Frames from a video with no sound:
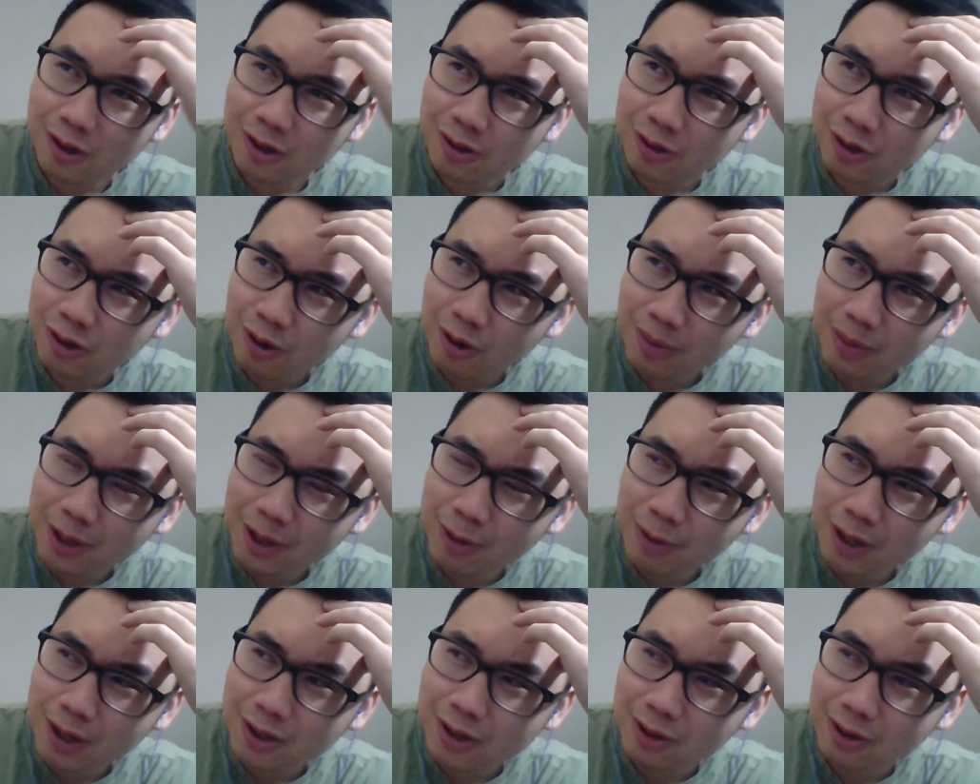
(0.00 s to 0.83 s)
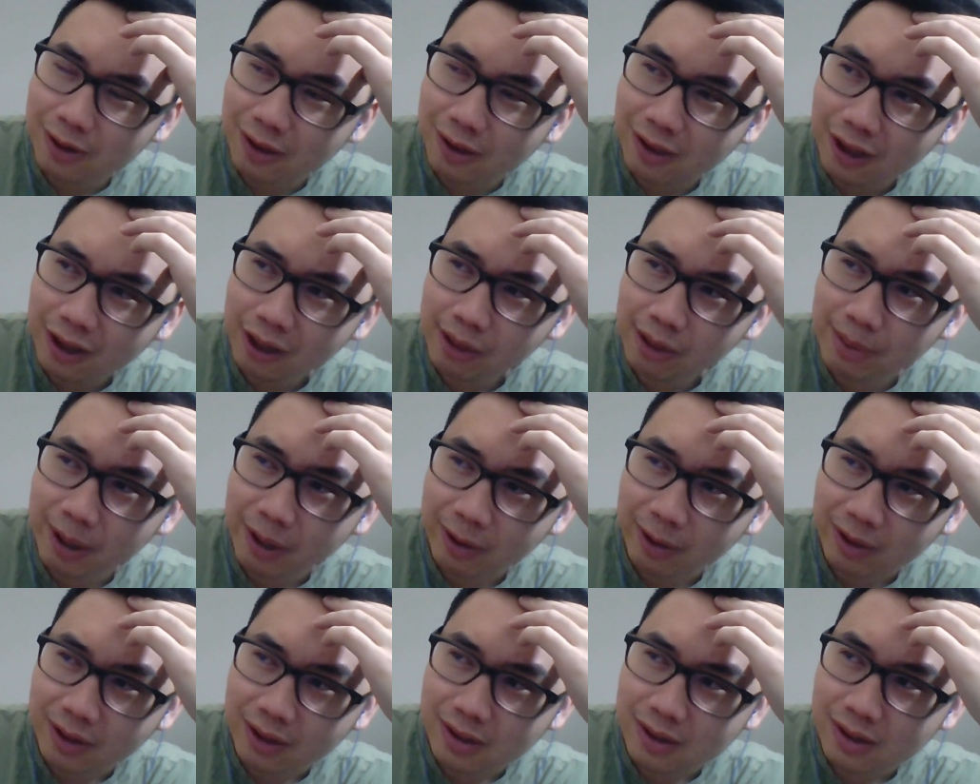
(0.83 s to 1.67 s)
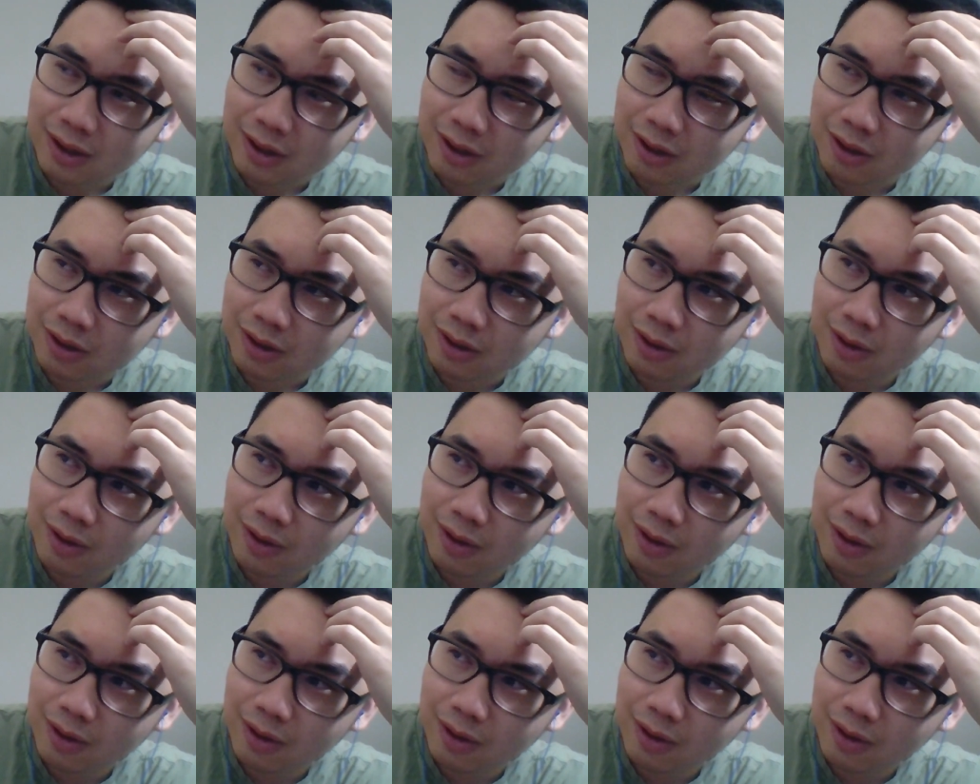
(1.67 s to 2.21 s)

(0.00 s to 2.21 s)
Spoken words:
so many ways you can think about this, because